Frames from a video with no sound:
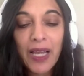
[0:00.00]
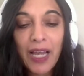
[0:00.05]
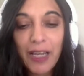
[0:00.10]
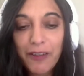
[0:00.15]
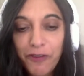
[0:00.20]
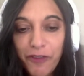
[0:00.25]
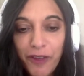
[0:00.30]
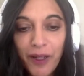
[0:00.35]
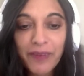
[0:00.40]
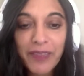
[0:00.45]
I
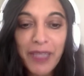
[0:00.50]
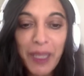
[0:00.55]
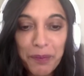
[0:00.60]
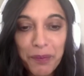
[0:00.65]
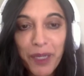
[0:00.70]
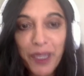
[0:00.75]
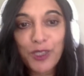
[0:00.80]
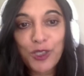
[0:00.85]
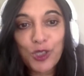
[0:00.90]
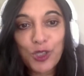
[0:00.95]
felt that
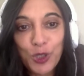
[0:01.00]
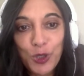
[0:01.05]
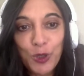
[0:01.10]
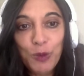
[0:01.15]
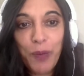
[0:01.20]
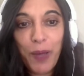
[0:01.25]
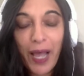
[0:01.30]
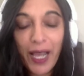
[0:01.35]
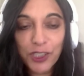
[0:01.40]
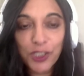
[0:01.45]
my true
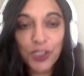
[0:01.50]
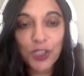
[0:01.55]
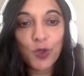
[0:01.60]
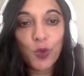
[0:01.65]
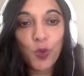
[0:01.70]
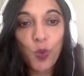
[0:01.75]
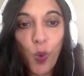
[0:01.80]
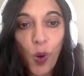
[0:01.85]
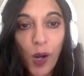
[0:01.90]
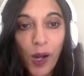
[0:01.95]
passion
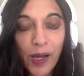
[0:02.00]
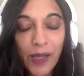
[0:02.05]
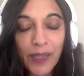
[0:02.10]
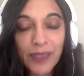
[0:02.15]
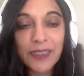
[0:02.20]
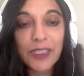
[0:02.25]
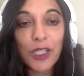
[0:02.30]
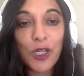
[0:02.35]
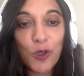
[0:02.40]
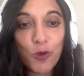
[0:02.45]

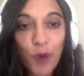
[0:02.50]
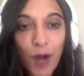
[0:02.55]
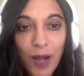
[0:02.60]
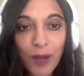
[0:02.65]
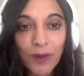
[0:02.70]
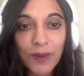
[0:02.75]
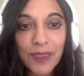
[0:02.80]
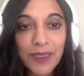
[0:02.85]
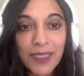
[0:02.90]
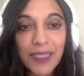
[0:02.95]
was
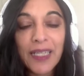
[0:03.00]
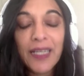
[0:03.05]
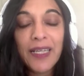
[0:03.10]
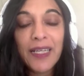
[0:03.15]
around